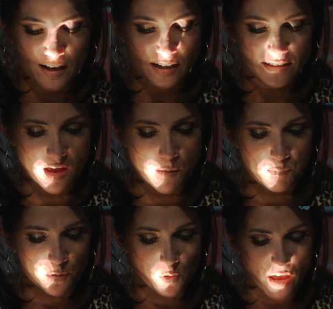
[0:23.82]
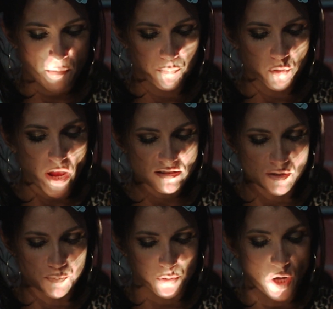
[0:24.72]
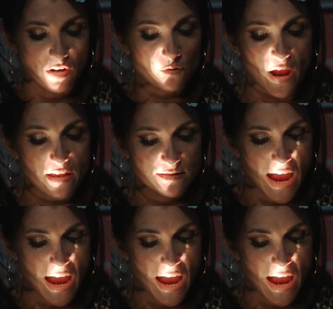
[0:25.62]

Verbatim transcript: It's opp- Oppressed Progress,